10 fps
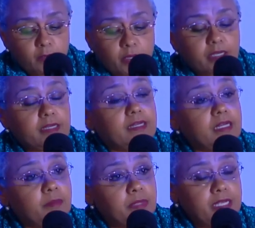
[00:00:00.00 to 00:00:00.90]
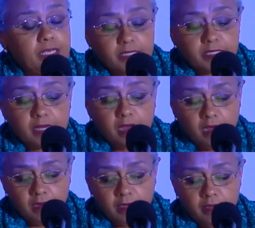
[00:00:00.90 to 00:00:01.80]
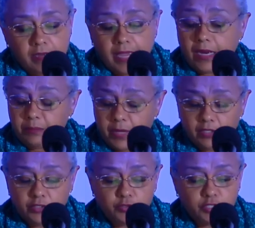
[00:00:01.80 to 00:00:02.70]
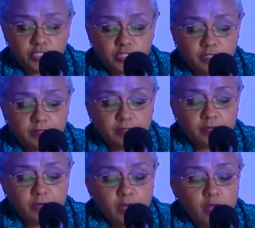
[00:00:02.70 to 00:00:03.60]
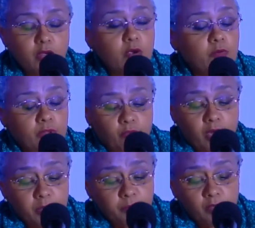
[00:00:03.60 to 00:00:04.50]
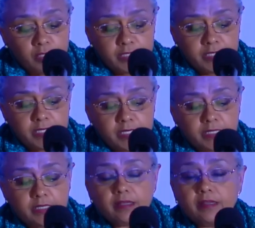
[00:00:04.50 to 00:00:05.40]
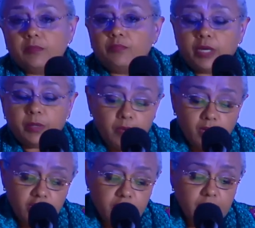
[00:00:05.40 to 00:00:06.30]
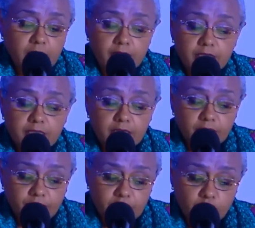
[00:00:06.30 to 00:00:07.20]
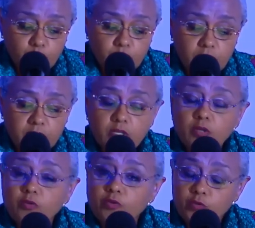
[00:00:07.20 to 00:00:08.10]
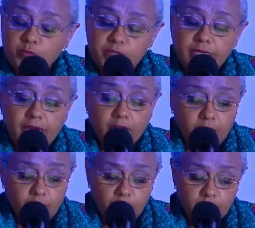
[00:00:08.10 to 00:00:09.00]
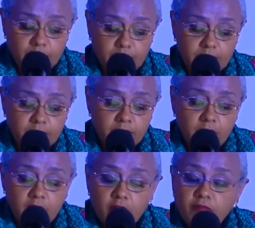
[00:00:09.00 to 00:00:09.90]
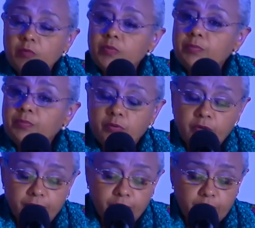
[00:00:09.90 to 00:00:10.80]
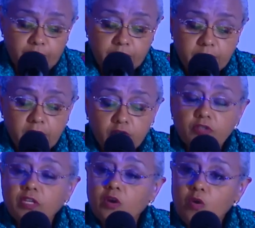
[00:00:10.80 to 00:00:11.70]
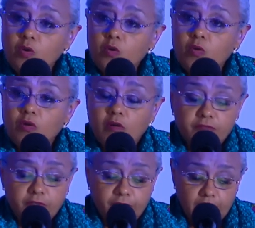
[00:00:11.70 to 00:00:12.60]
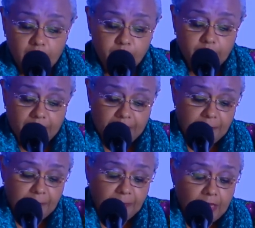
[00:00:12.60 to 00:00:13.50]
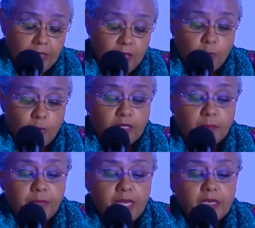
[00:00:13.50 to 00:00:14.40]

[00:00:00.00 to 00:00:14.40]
we can eliminate hunger and malnutrition with the right policies that bring marginalized individuals, groups, and communities from the peripheries to the core of development. We can